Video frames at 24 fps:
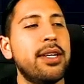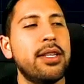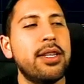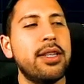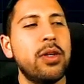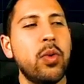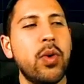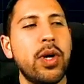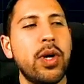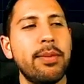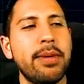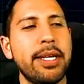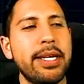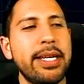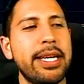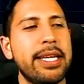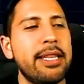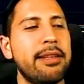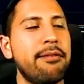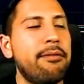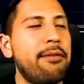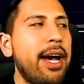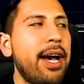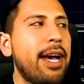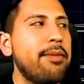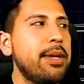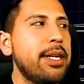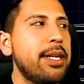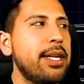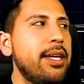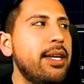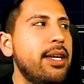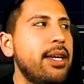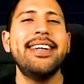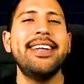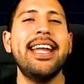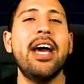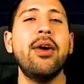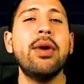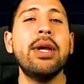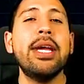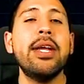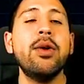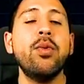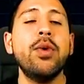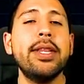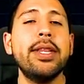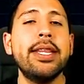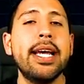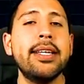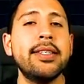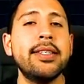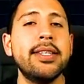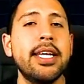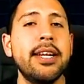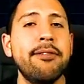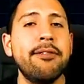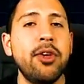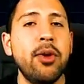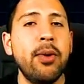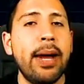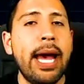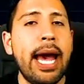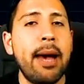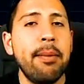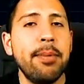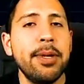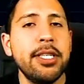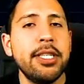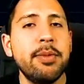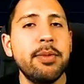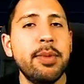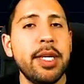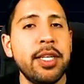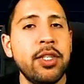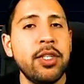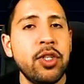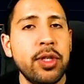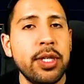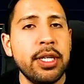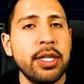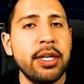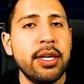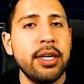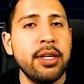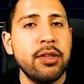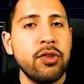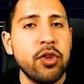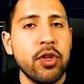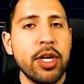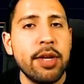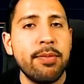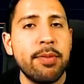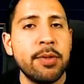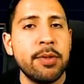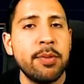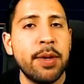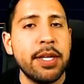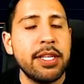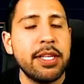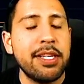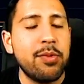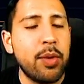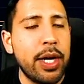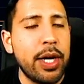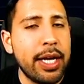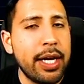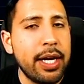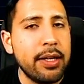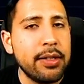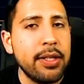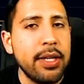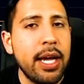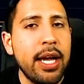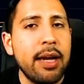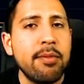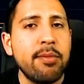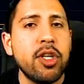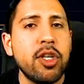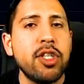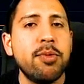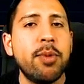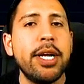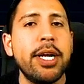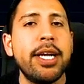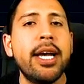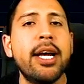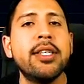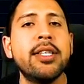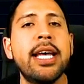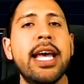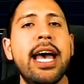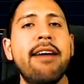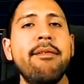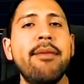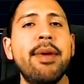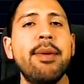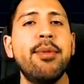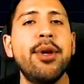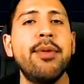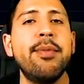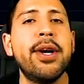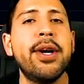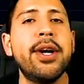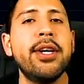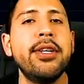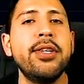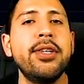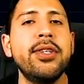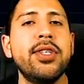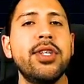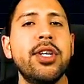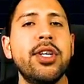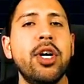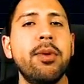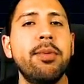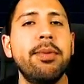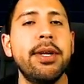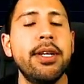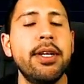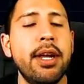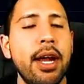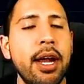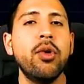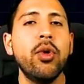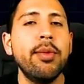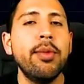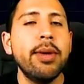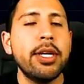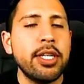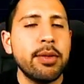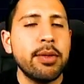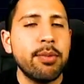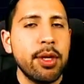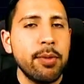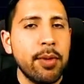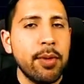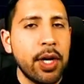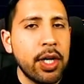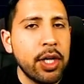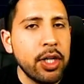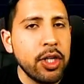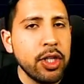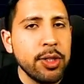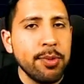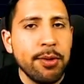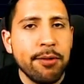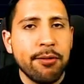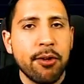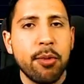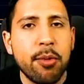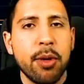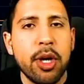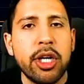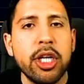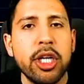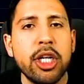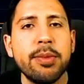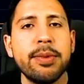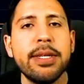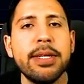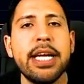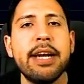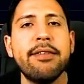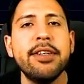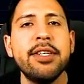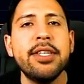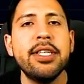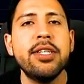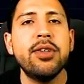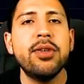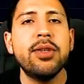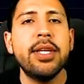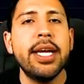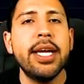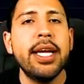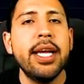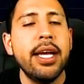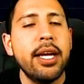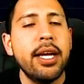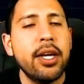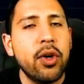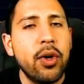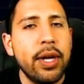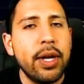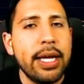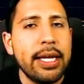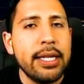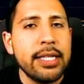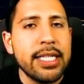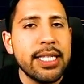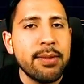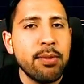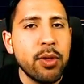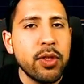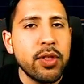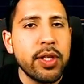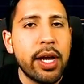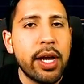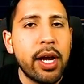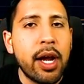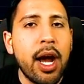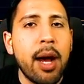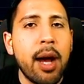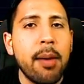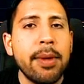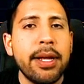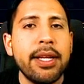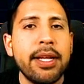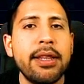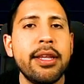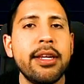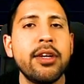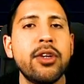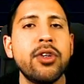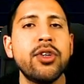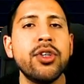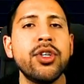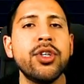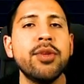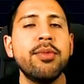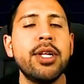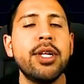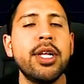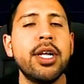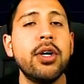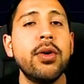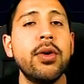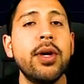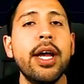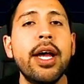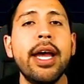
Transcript: on the one minute and the five minute. Now, again, with that said, if you happen to be interested in intraday perspective breakouts, most breakouts have been pre-market news and open. We mentioned pre-market news before market open every single day. Go to instabulls.com in the description below,